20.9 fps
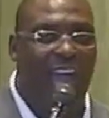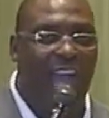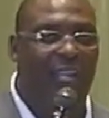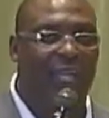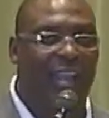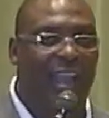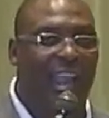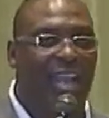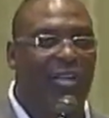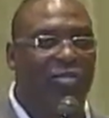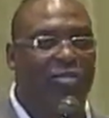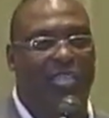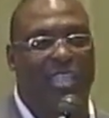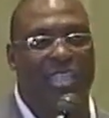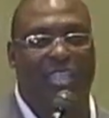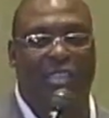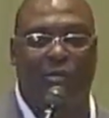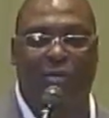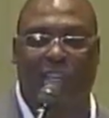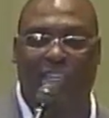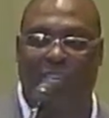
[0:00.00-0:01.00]
how to handle
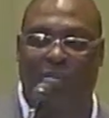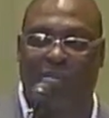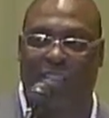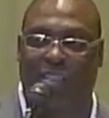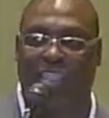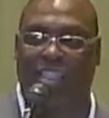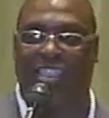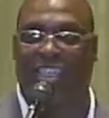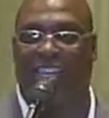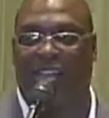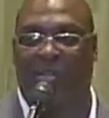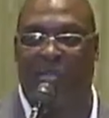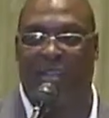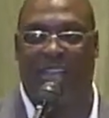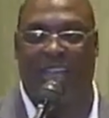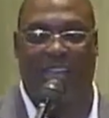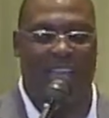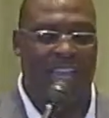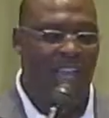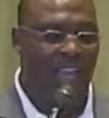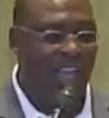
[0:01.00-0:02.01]
situations with these young
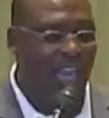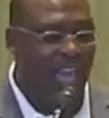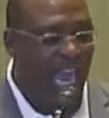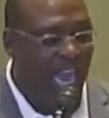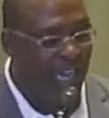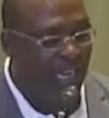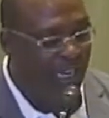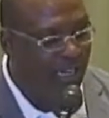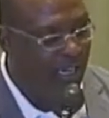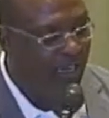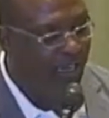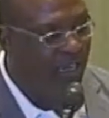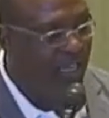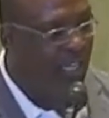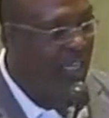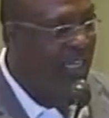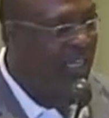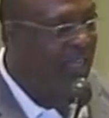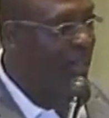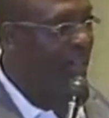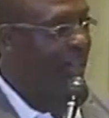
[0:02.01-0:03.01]
men out here.
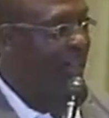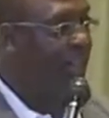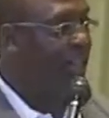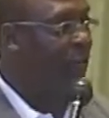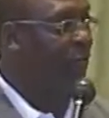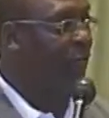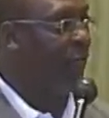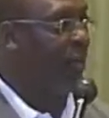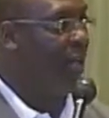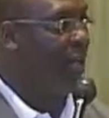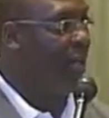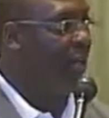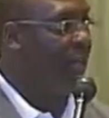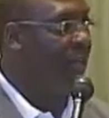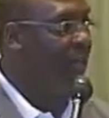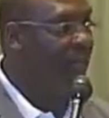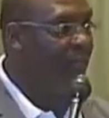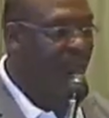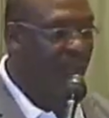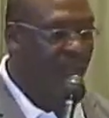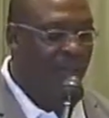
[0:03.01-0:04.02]
It's my good
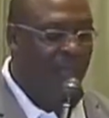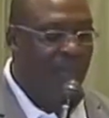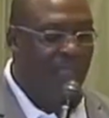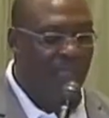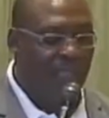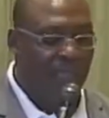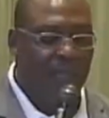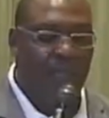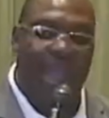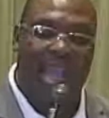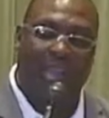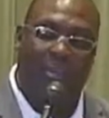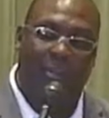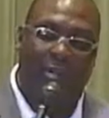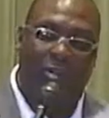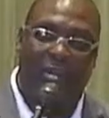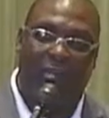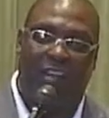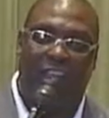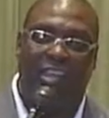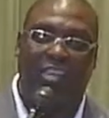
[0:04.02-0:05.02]
friend, the
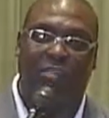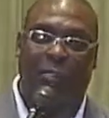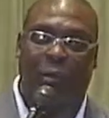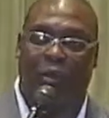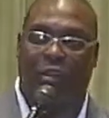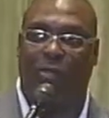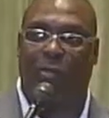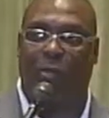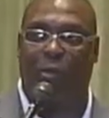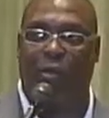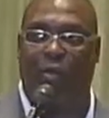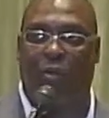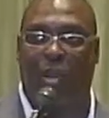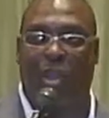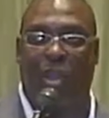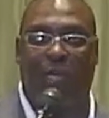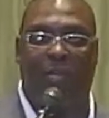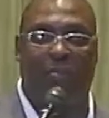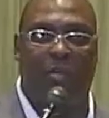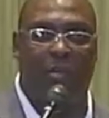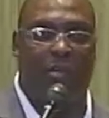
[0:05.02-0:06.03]
backbone of our sports
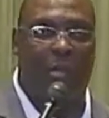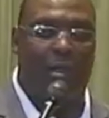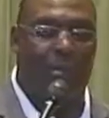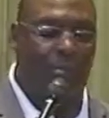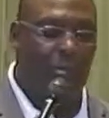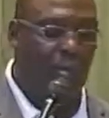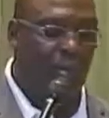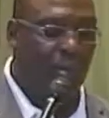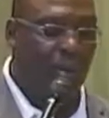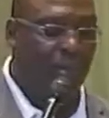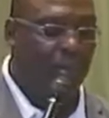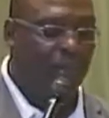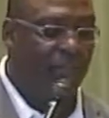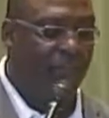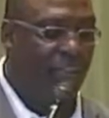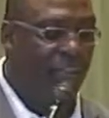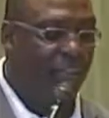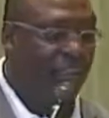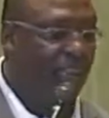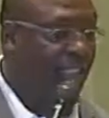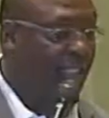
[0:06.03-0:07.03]
program, football program, the
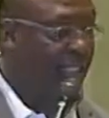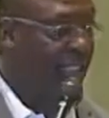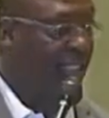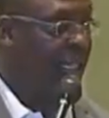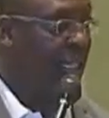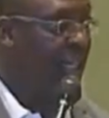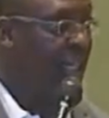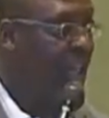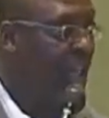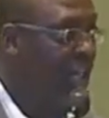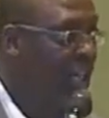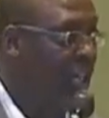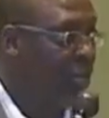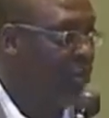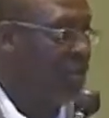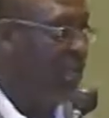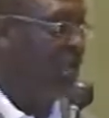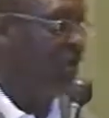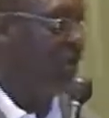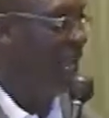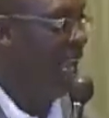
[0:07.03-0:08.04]
foundation,
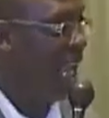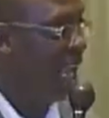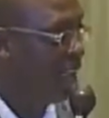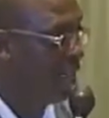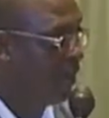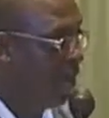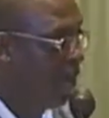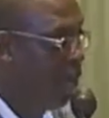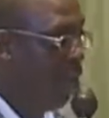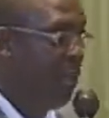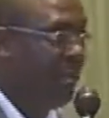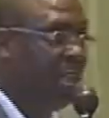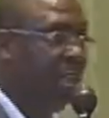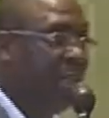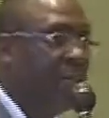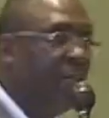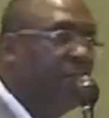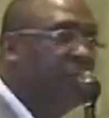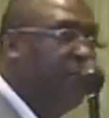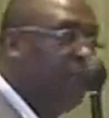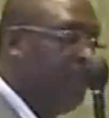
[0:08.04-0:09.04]
Coach Jim Collins from Normandy.